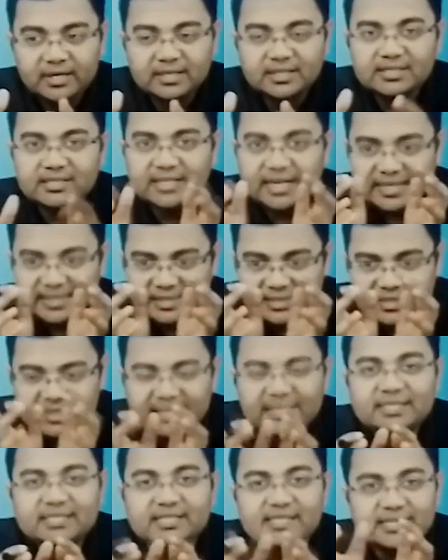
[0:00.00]
done is that
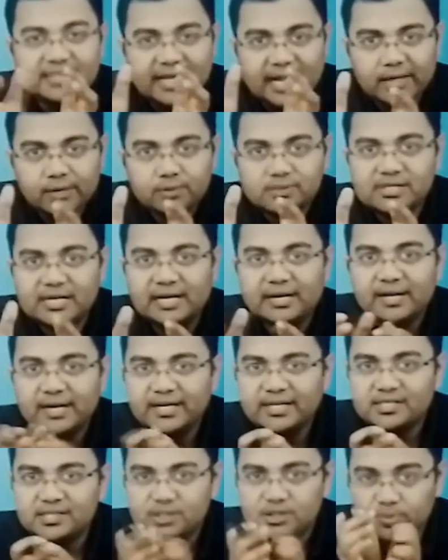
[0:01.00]
these nano
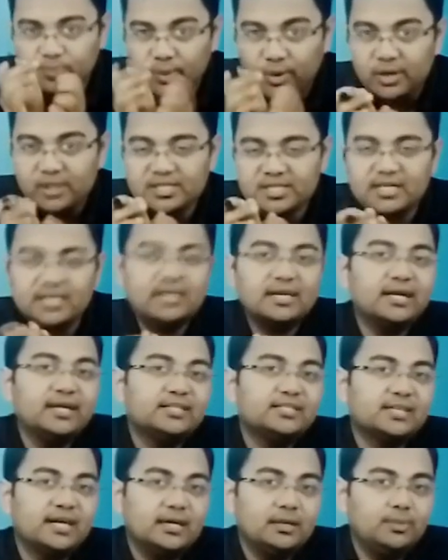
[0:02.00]
satellites, small
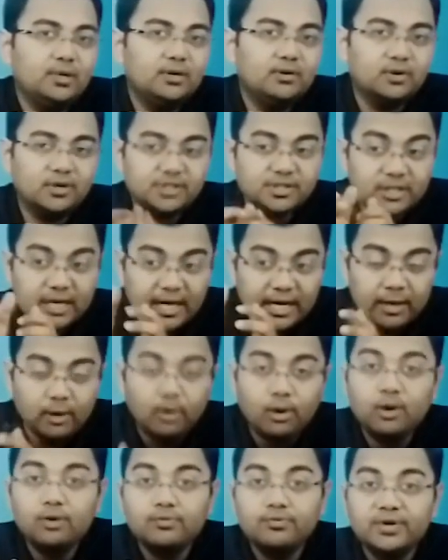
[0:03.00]
satellites, can be launched
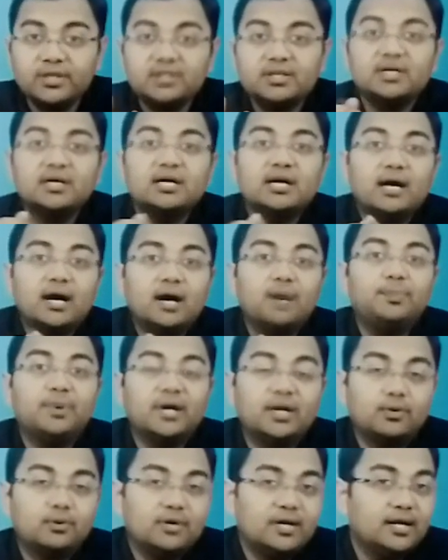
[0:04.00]
along with a
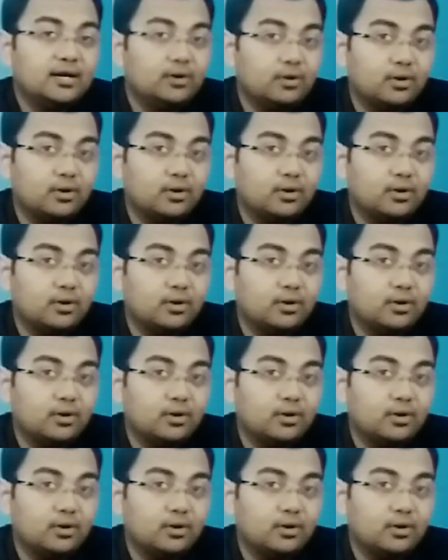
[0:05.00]
particular